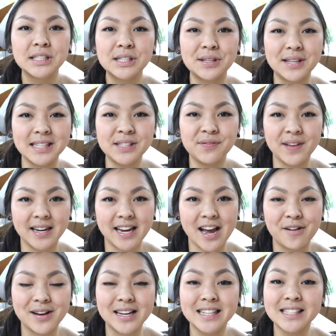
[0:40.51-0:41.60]
So this
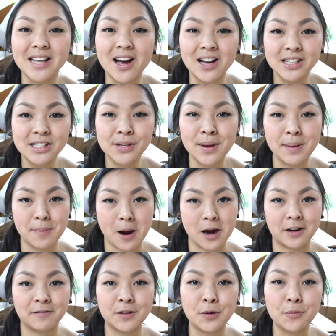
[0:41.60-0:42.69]
video is also a
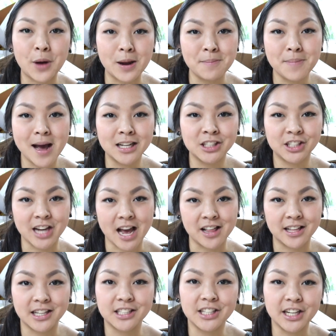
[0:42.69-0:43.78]
part of the One Box
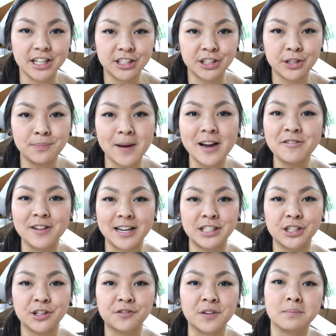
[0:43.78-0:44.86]
Challenge issued by
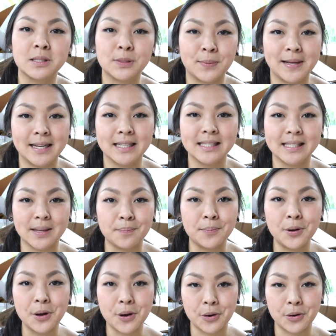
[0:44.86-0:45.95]
Rachel from Sweet and
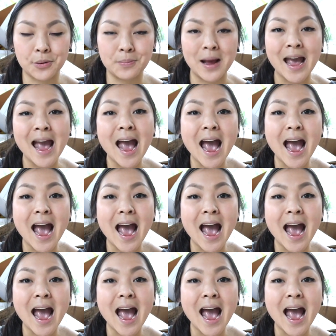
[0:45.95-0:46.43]
Simple Home.